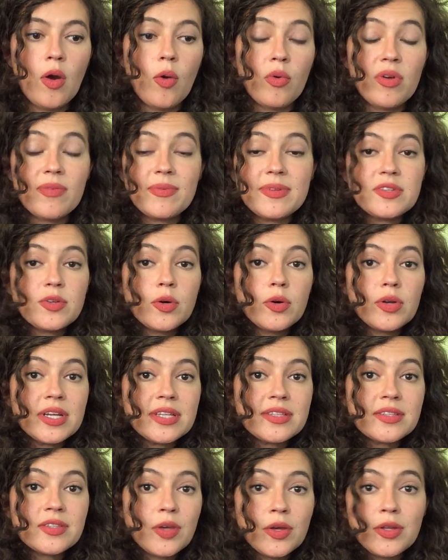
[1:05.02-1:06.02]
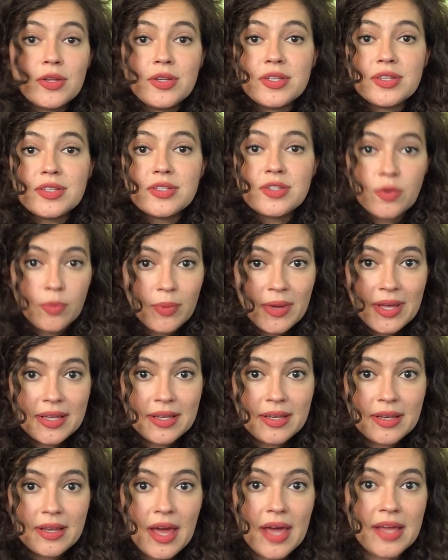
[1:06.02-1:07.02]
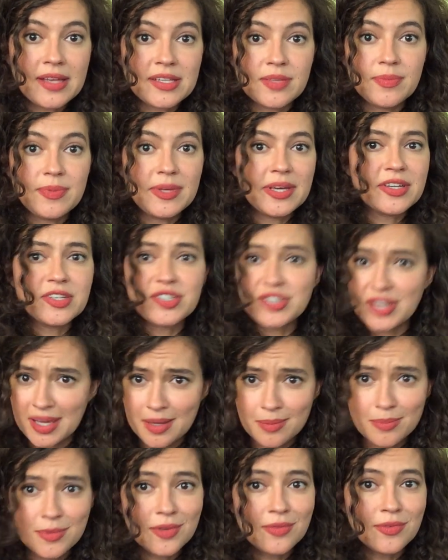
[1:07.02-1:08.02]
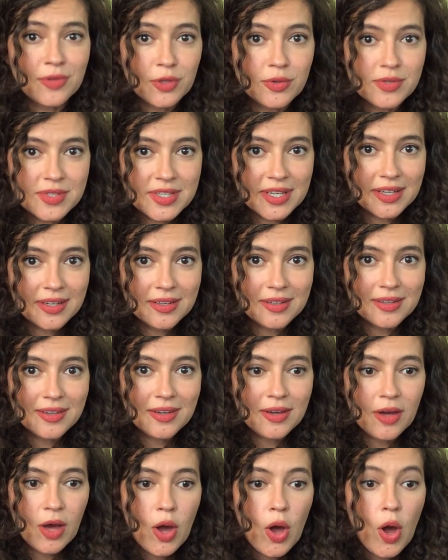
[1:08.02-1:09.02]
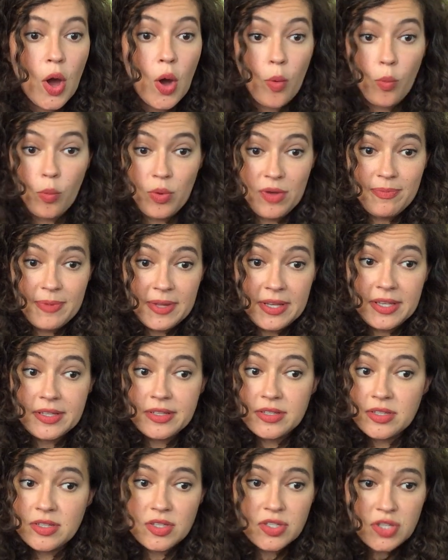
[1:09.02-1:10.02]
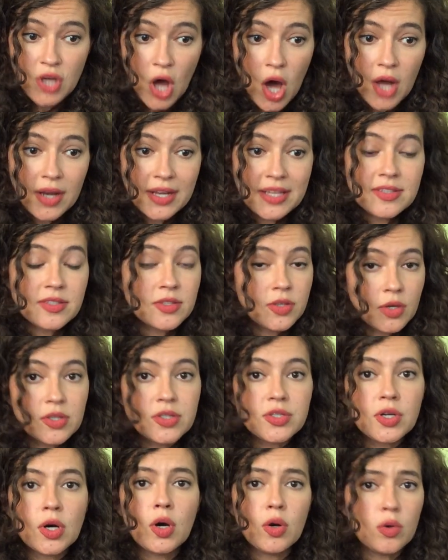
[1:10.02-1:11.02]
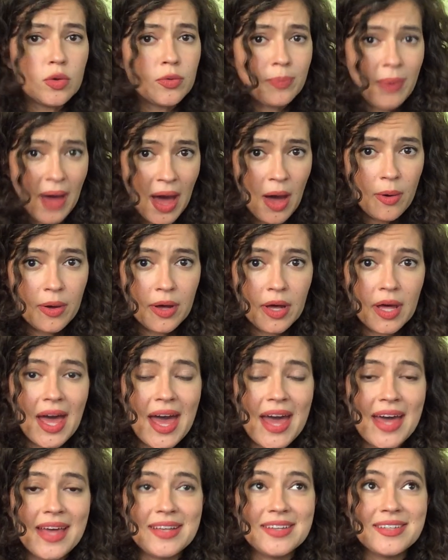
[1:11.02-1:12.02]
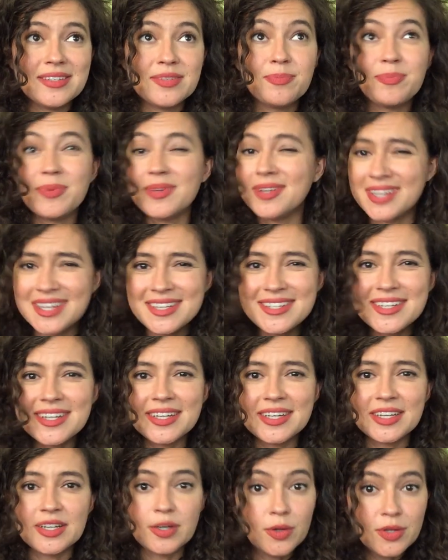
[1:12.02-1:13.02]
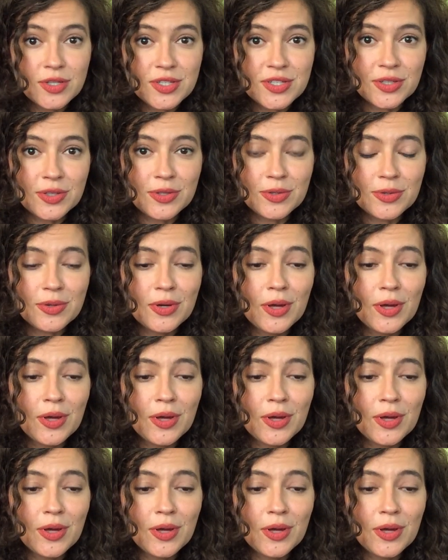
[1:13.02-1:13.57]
We've been taught it's good to win and to be ashamed of losing. We've been taught it's good to hold power and belittling not to.